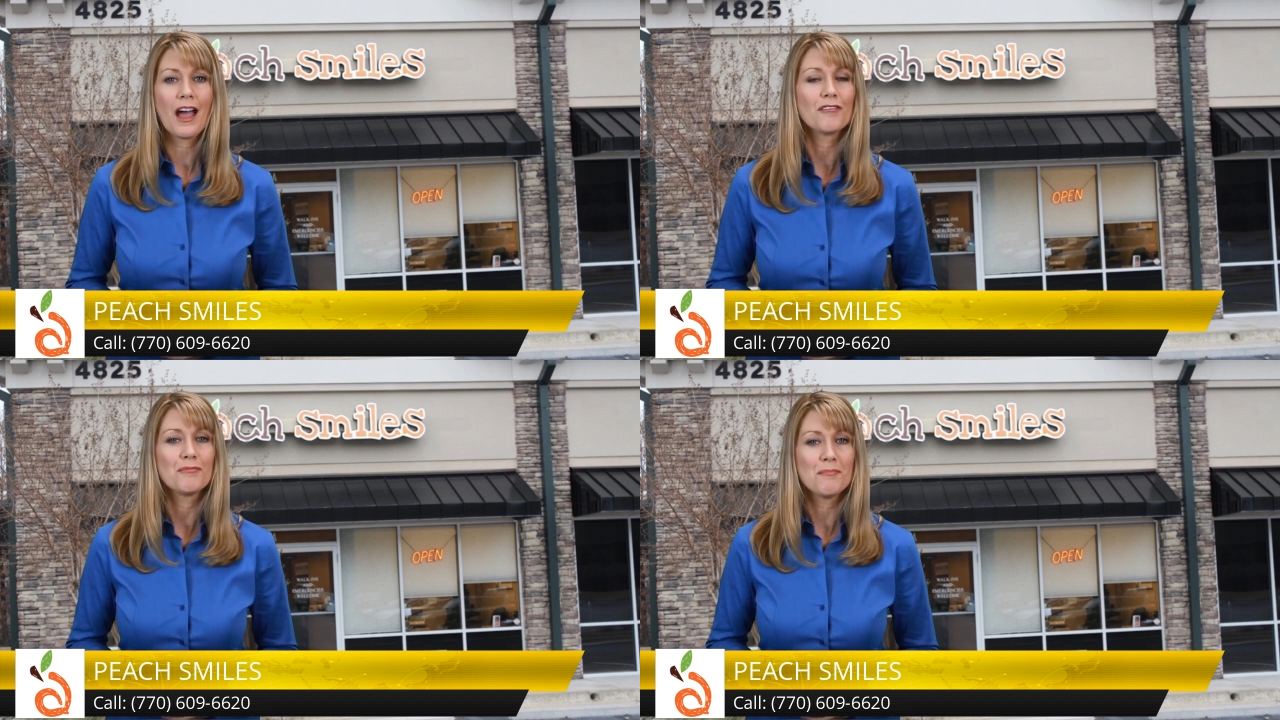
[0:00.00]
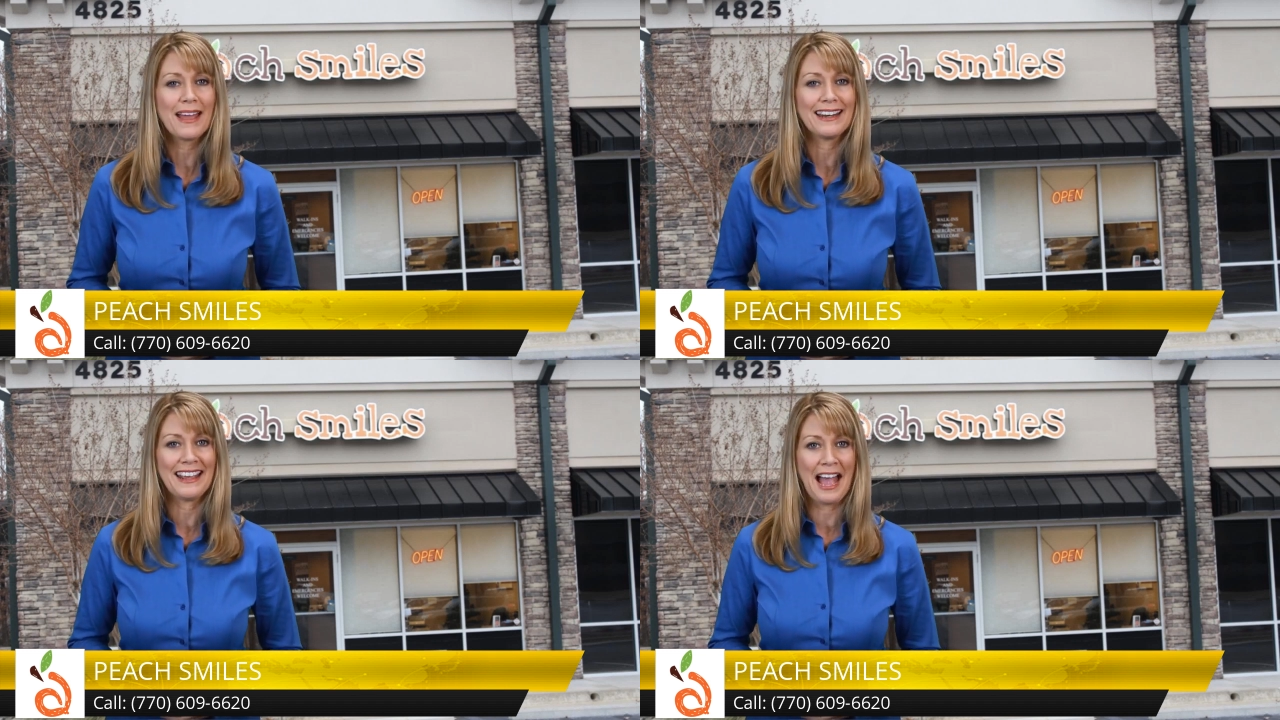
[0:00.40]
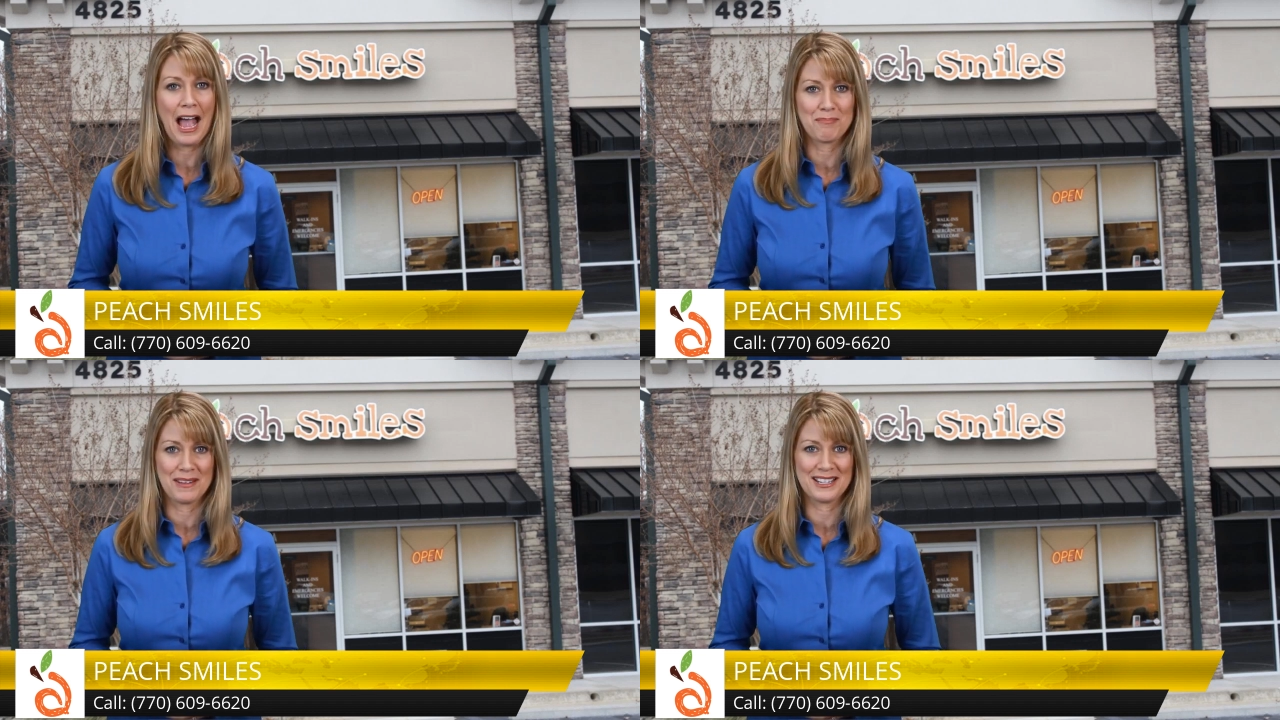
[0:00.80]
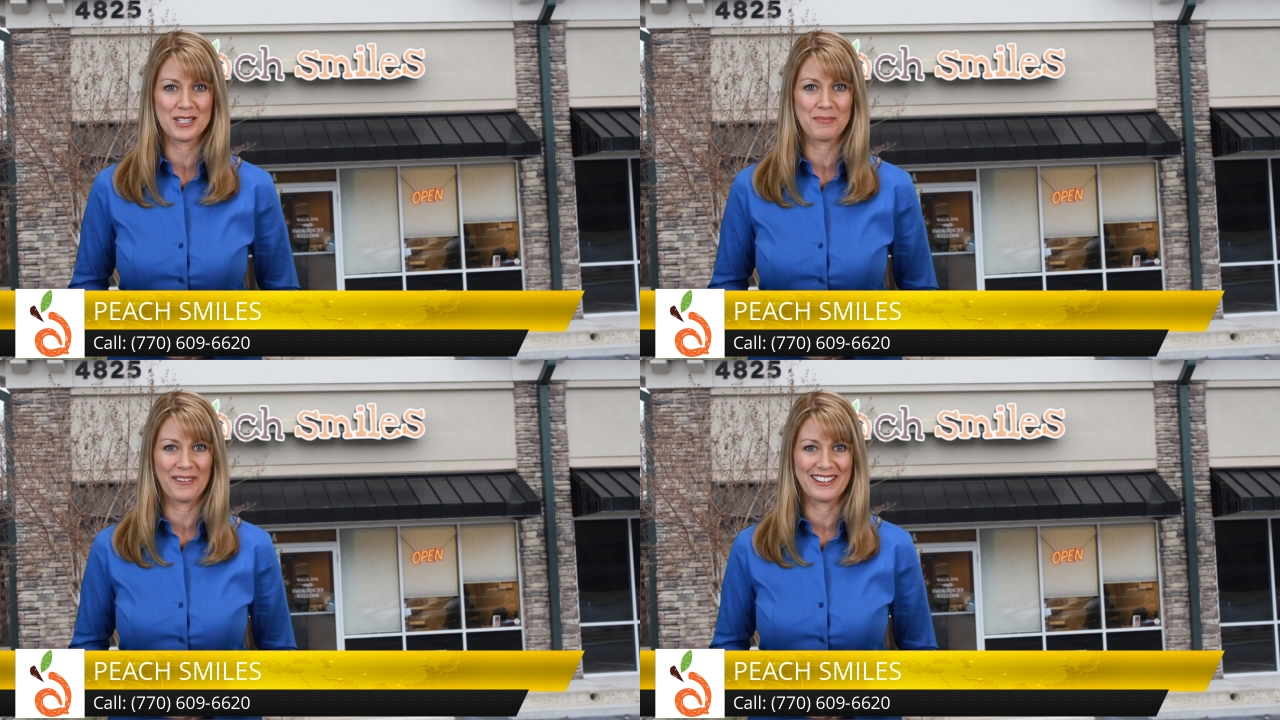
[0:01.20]
of many happy
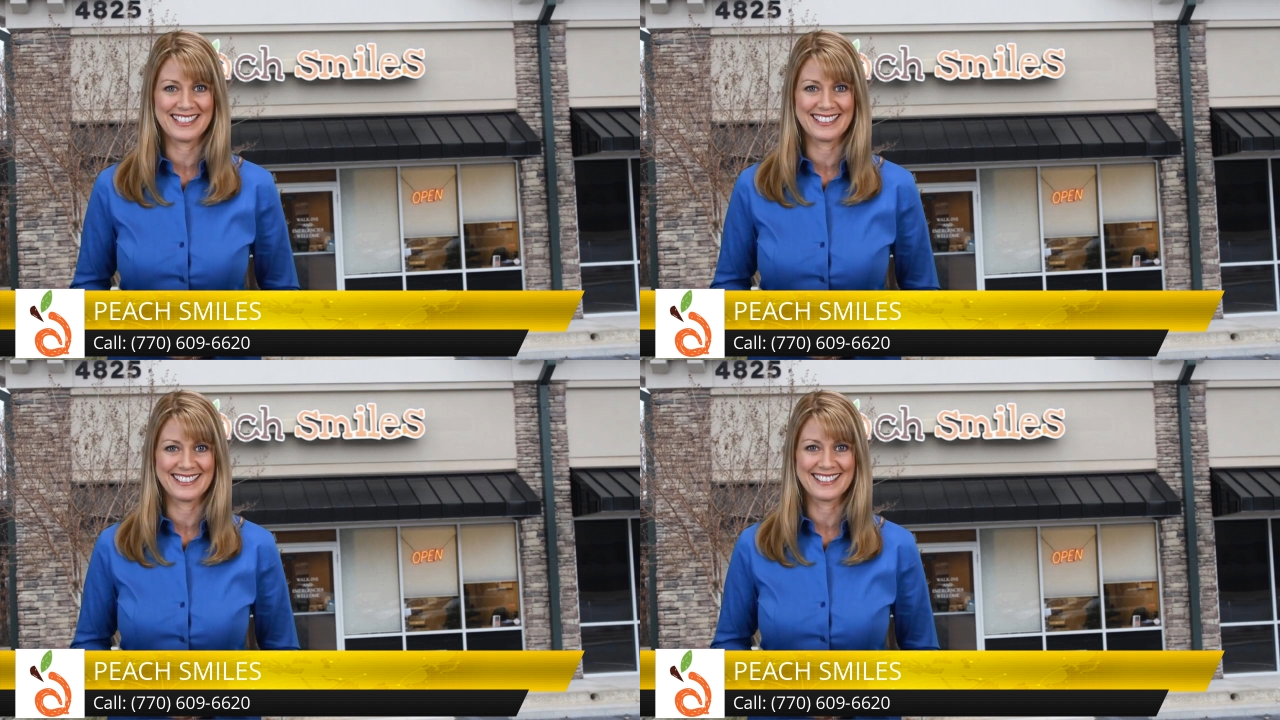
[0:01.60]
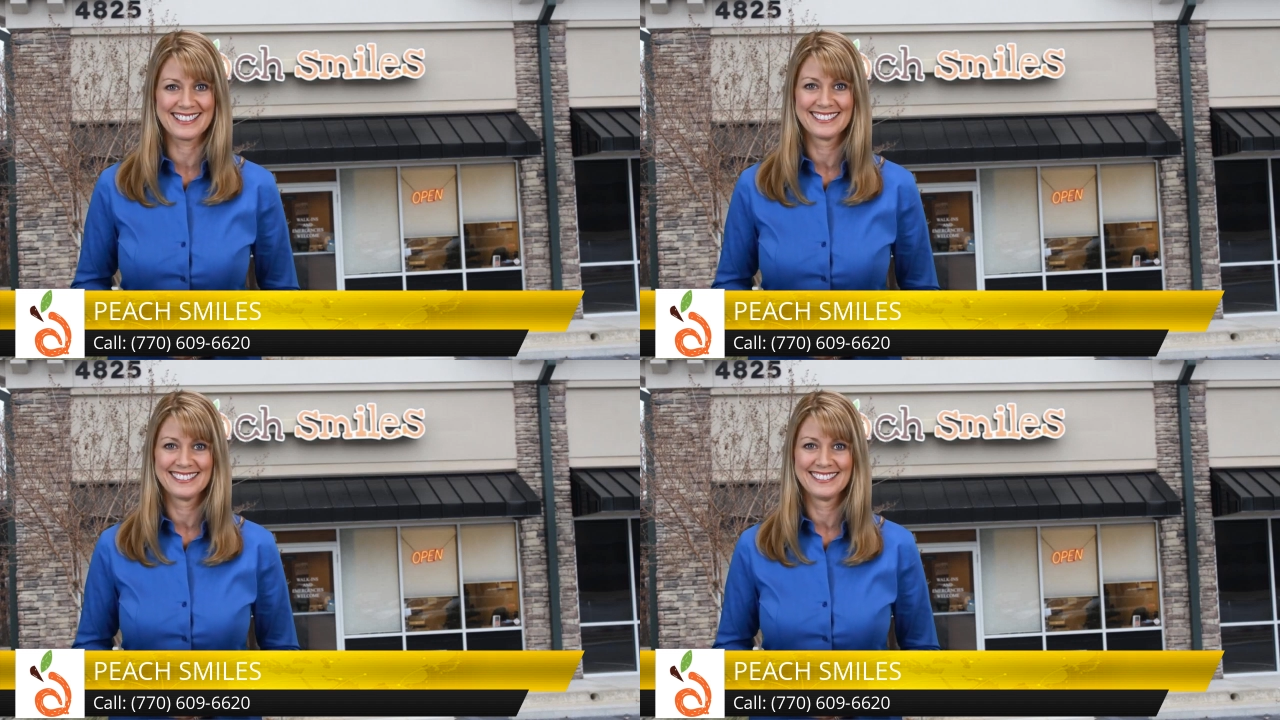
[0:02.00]
experiences.